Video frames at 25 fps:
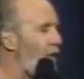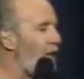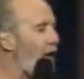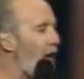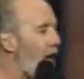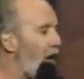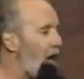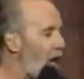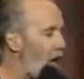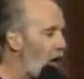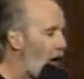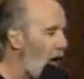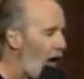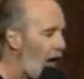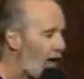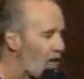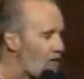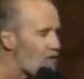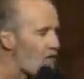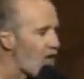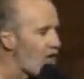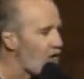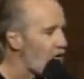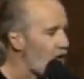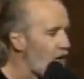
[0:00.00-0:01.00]
on the
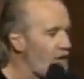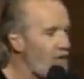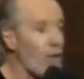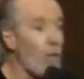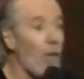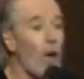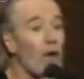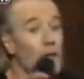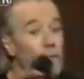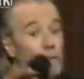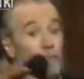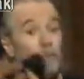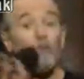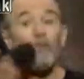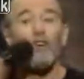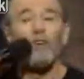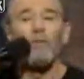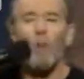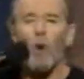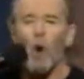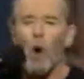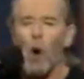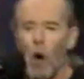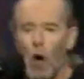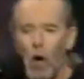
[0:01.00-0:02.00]
airlines, they say they want a
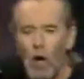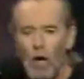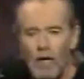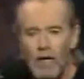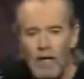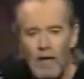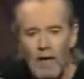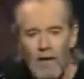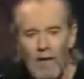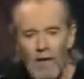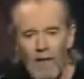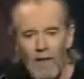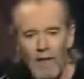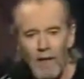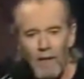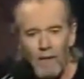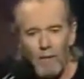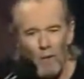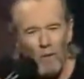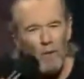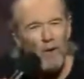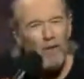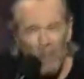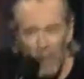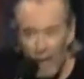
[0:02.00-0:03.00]
pre-board.
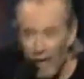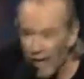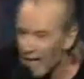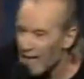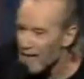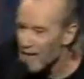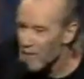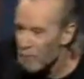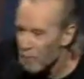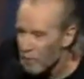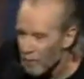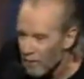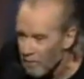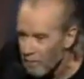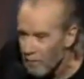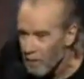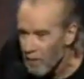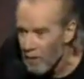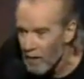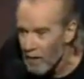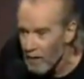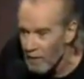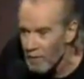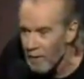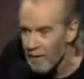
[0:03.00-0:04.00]
Well, what the hell is
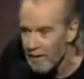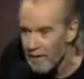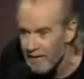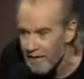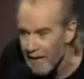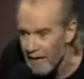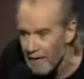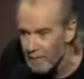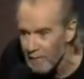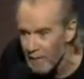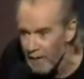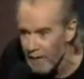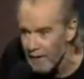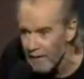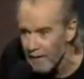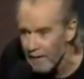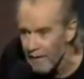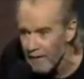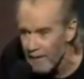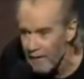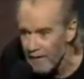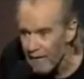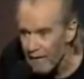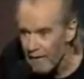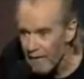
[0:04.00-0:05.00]
pre-board? What does that
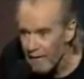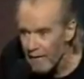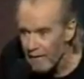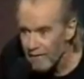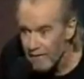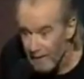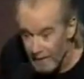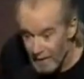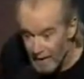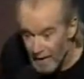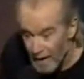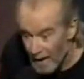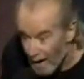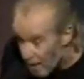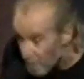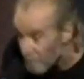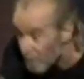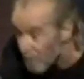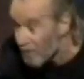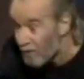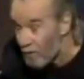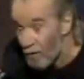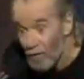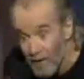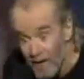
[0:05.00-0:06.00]
mean? To get on
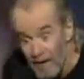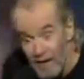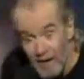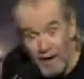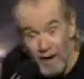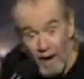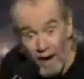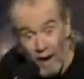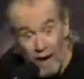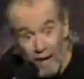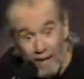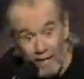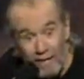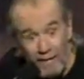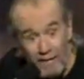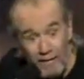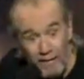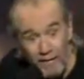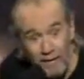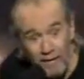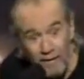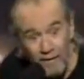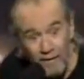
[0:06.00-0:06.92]
before you get on?